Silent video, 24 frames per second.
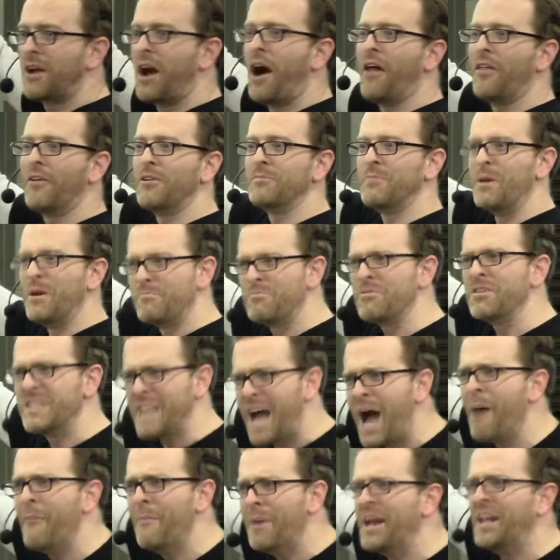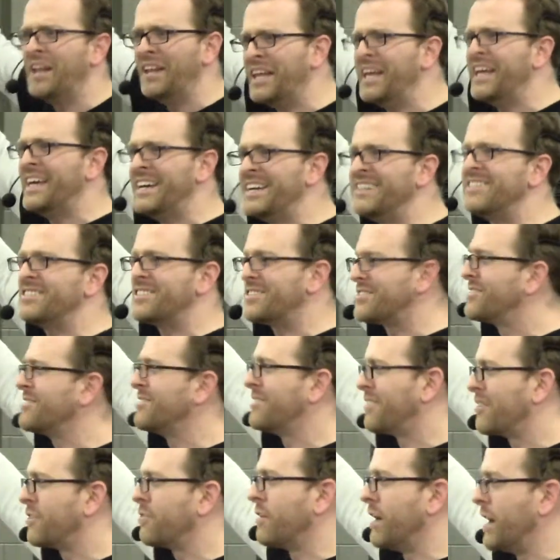colors, but predominantly it's
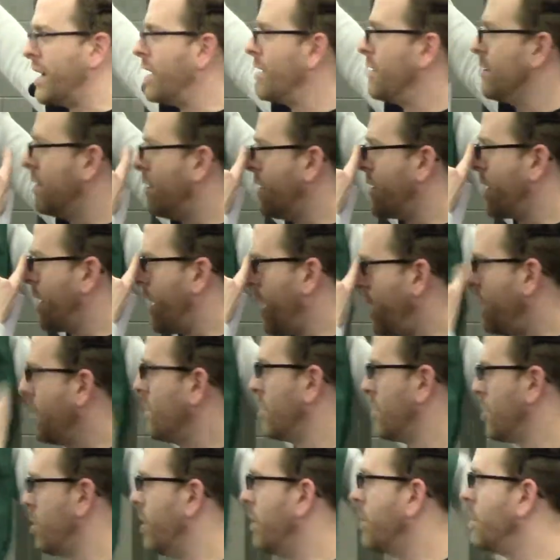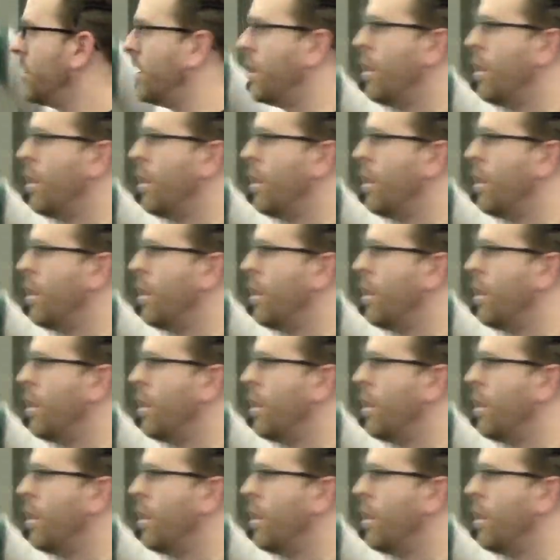green. Okay, good.